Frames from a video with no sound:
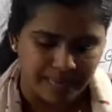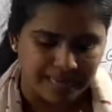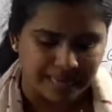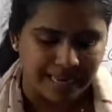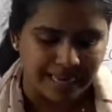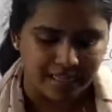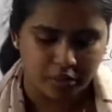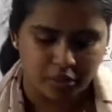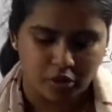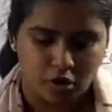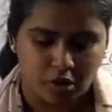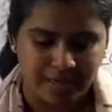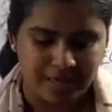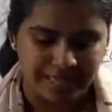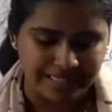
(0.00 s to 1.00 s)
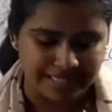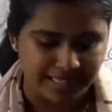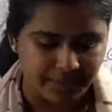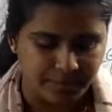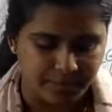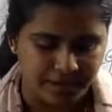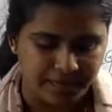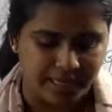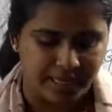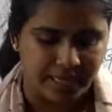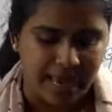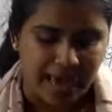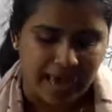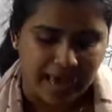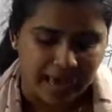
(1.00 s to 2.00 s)
That is called as inbreeding.
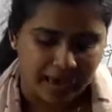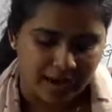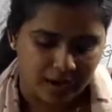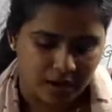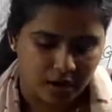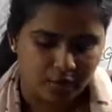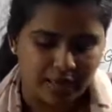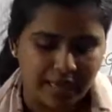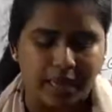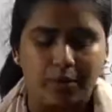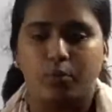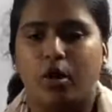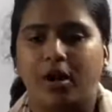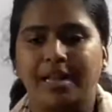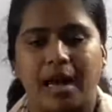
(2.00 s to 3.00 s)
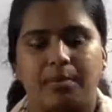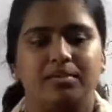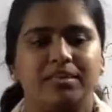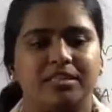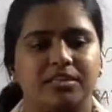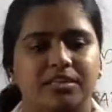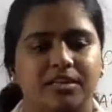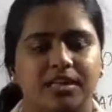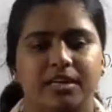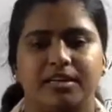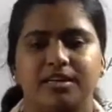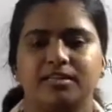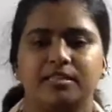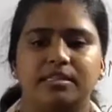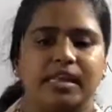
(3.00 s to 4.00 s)
Okay, and what happens here is
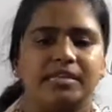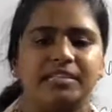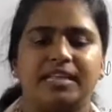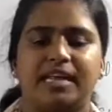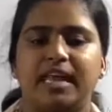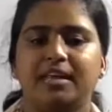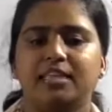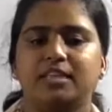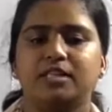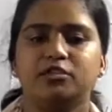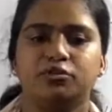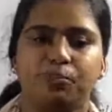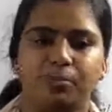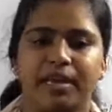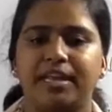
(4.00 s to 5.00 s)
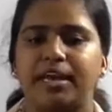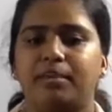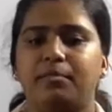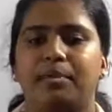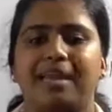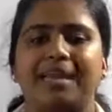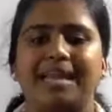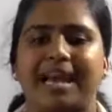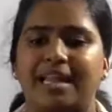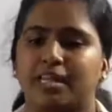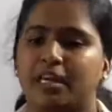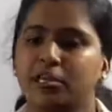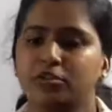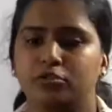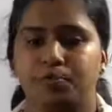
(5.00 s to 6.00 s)
they will select the superior male and the
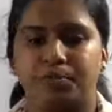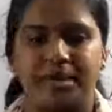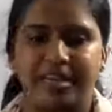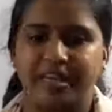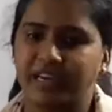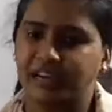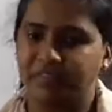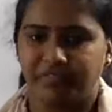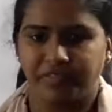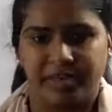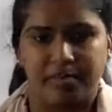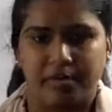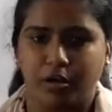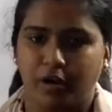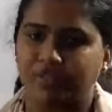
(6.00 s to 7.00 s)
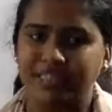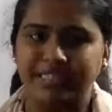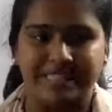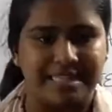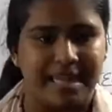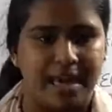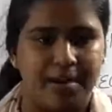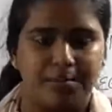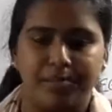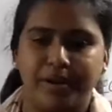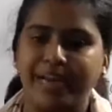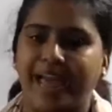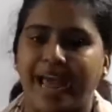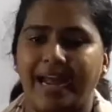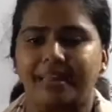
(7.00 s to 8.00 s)
superior female of the same breed
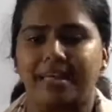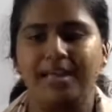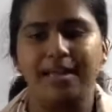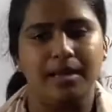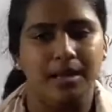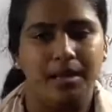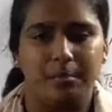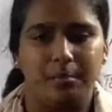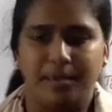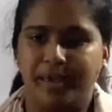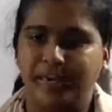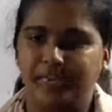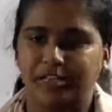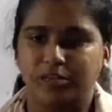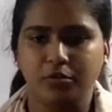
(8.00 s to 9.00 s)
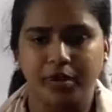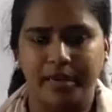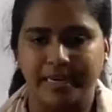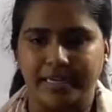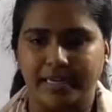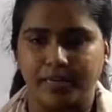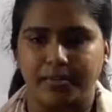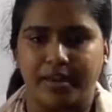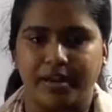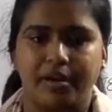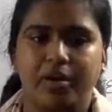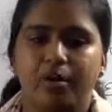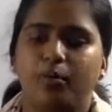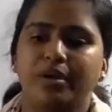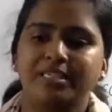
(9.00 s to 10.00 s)
and they will make us to interbreed,
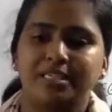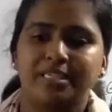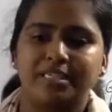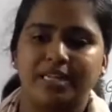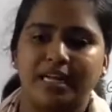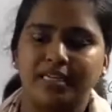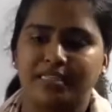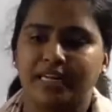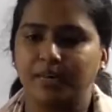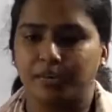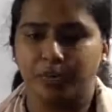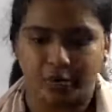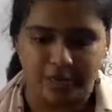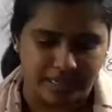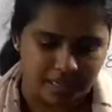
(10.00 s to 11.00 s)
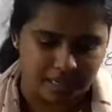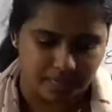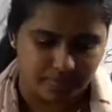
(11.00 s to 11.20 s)
which results the progeny.